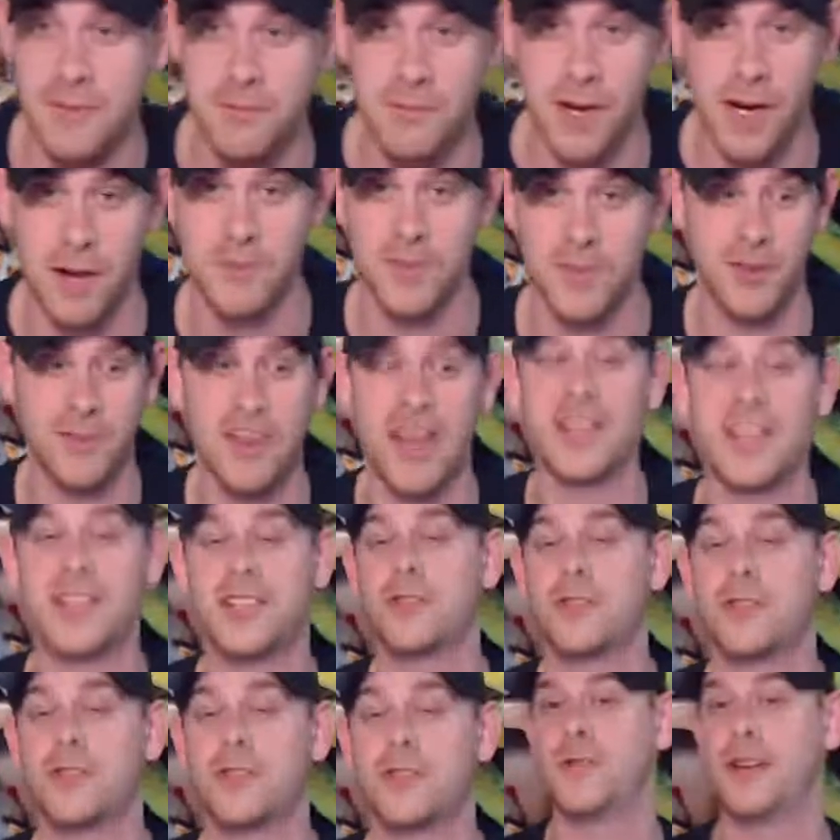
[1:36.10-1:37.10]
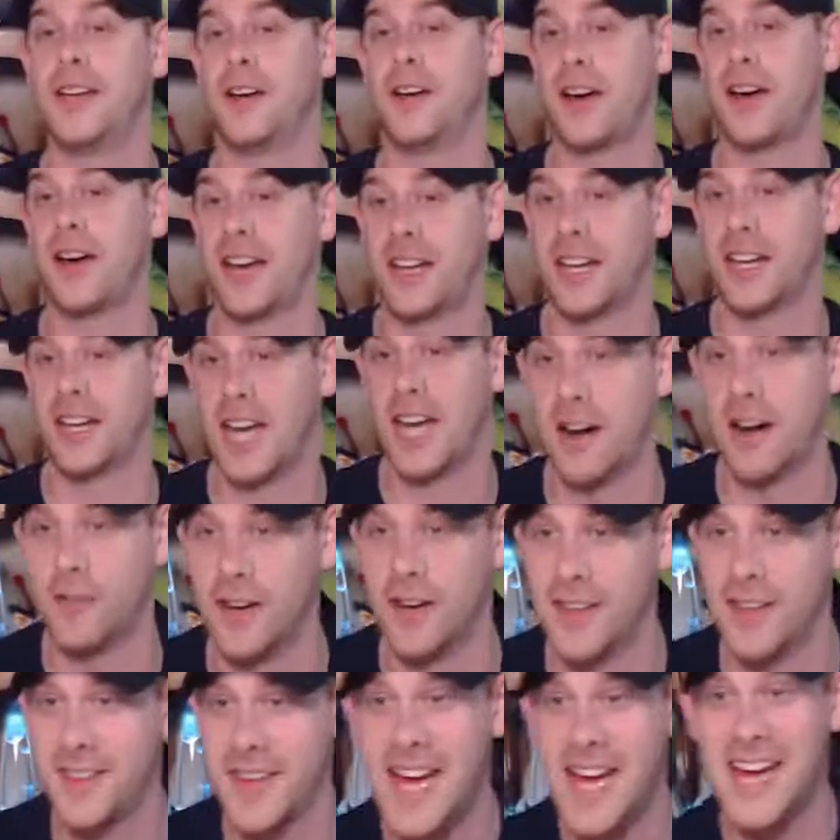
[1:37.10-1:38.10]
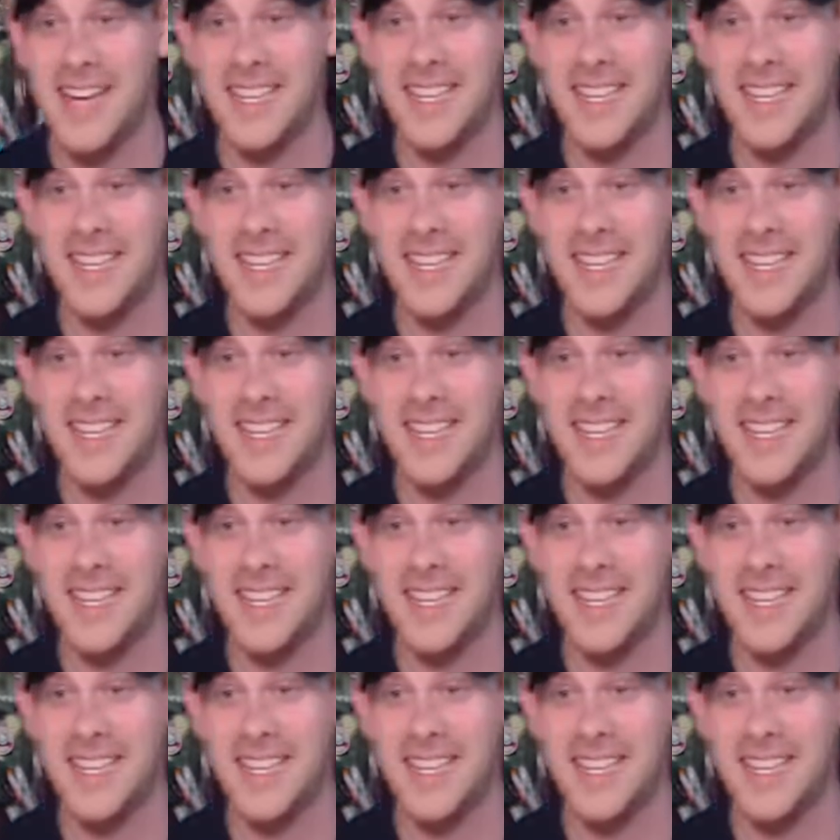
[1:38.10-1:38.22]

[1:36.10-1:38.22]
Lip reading: bump. So that's who we are hanging out with